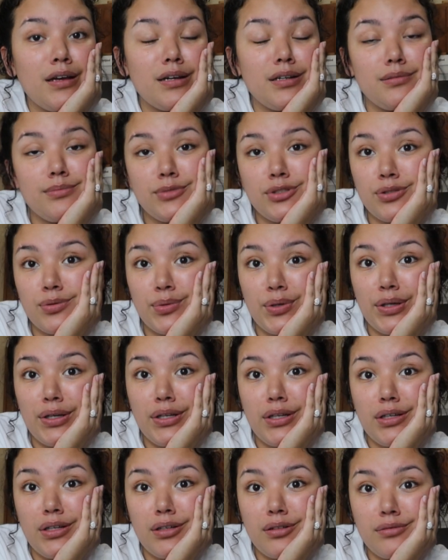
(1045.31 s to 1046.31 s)
I'm
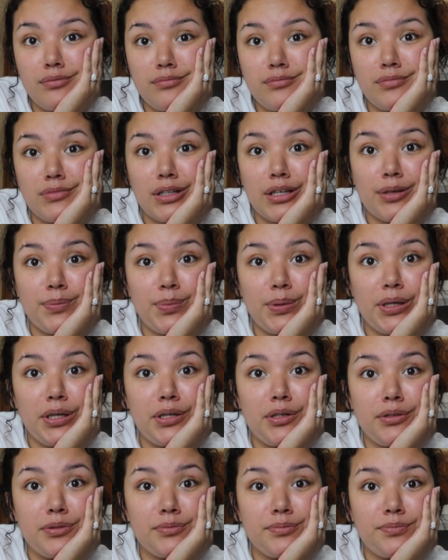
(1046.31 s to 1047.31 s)
sweating like a pig.